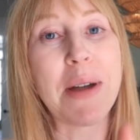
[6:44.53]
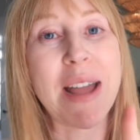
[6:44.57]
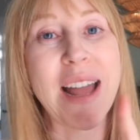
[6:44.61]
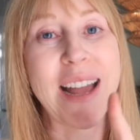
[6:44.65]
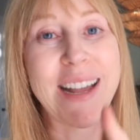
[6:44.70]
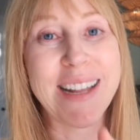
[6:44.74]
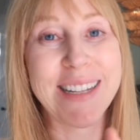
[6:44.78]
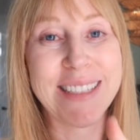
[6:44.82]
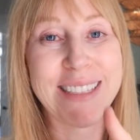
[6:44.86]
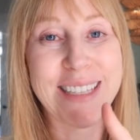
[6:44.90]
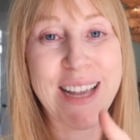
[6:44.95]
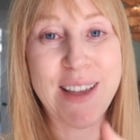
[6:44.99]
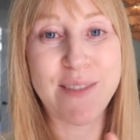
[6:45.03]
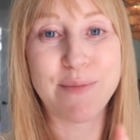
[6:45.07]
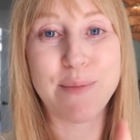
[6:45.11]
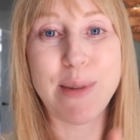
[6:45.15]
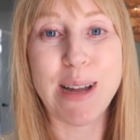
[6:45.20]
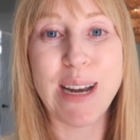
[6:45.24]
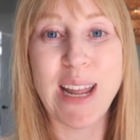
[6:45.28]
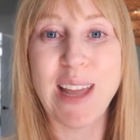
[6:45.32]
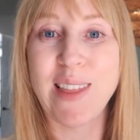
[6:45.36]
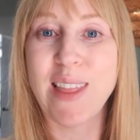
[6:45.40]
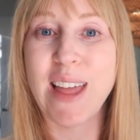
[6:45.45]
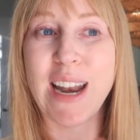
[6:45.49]
way I can save
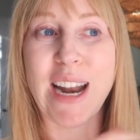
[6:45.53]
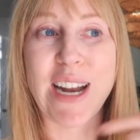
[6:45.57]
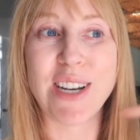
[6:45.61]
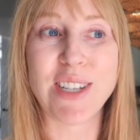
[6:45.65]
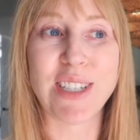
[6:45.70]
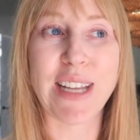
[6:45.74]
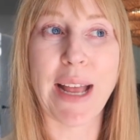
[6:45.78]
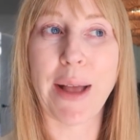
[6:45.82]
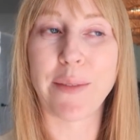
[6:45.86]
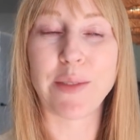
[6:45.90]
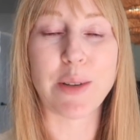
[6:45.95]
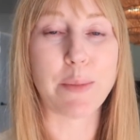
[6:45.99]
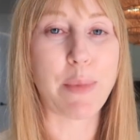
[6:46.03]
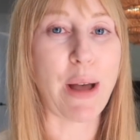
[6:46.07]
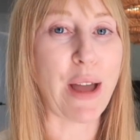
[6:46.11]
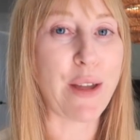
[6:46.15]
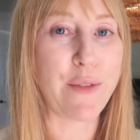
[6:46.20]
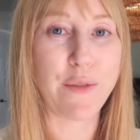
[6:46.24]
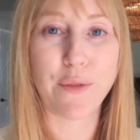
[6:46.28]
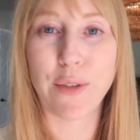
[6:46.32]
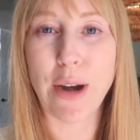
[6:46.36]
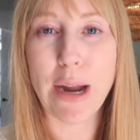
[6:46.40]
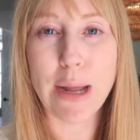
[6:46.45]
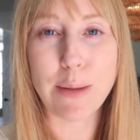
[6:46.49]
money, then I just have to
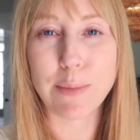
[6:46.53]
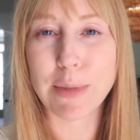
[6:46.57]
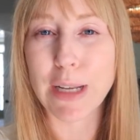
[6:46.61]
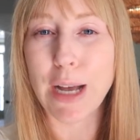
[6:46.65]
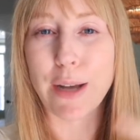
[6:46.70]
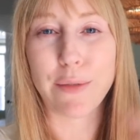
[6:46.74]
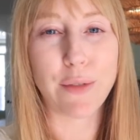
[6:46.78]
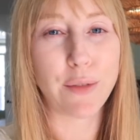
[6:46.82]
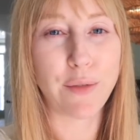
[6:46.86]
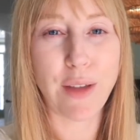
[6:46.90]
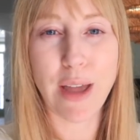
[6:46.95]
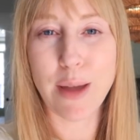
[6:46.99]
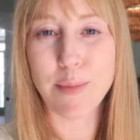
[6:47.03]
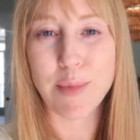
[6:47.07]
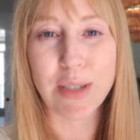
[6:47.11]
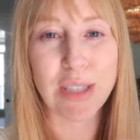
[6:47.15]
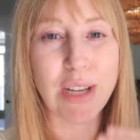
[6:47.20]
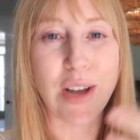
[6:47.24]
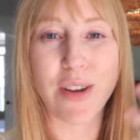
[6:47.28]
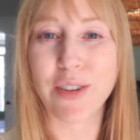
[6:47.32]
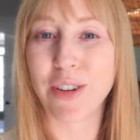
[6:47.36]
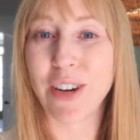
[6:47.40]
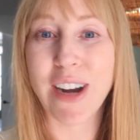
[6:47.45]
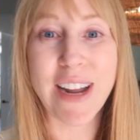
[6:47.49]
buy frames off of
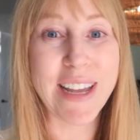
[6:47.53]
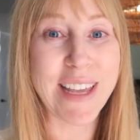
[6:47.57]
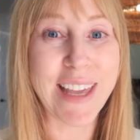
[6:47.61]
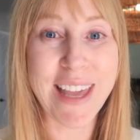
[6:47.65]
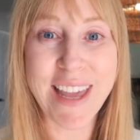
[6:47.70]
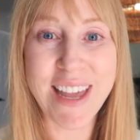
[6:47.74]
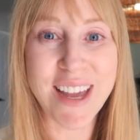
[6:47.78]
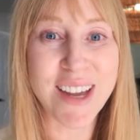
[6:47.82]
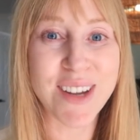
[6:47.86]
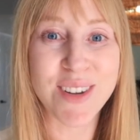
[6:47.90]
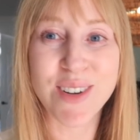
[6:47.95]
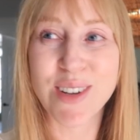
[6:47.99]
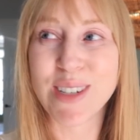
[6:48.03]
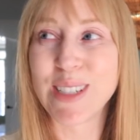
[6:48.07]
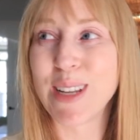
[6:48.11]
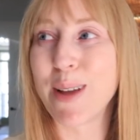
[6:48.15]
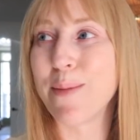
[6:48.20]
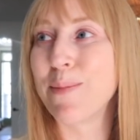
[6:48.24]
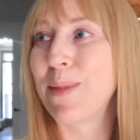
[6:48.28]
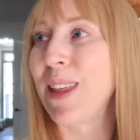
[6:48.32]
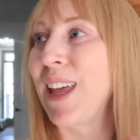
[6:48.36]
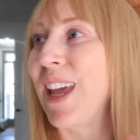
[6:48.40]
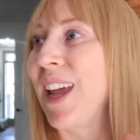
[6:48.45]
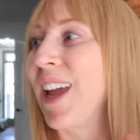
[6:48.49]
Amazon or IKEA or
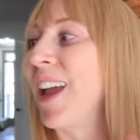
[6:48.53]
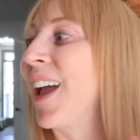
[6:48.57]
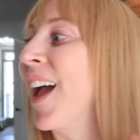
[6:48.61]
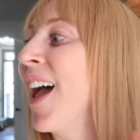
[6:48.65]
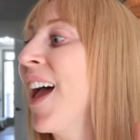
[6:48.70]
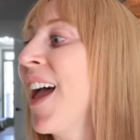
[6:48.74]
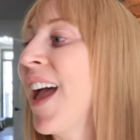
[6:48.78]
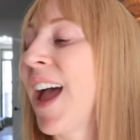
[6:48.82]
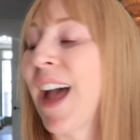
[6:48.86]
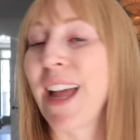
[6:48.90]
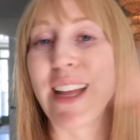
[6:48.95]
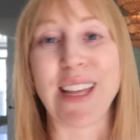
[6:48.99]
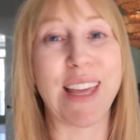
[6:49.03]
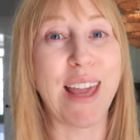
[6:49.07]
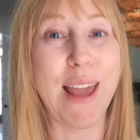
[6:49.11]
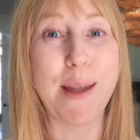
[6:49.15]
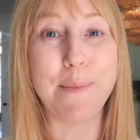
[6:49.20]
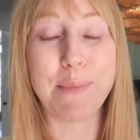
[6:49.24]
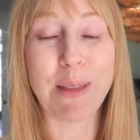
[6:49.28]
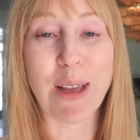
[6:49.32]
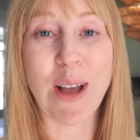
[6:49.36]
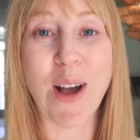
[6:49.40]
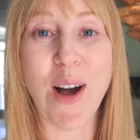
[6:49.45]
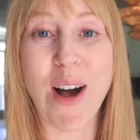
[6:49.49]
something and
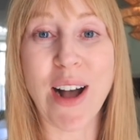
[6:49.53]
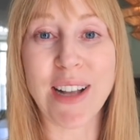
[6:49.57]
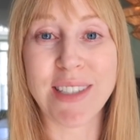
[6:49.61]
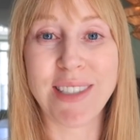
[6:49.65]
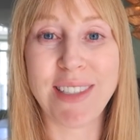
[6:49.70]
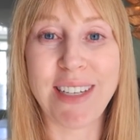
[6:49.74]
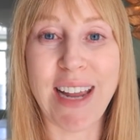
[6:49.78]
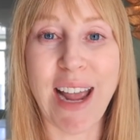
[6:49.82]
keep the cost